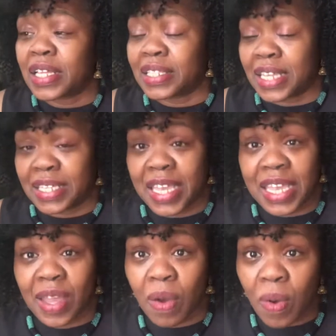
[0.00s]
they take
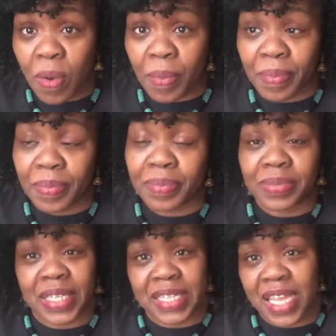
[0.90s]
it home.
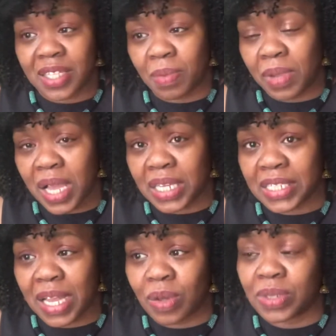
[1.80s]
They take it to Blanca's
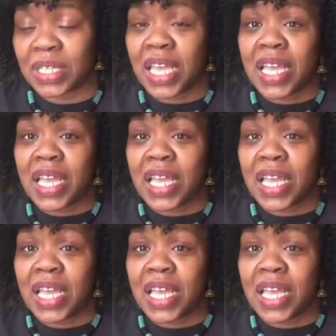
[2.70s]
house.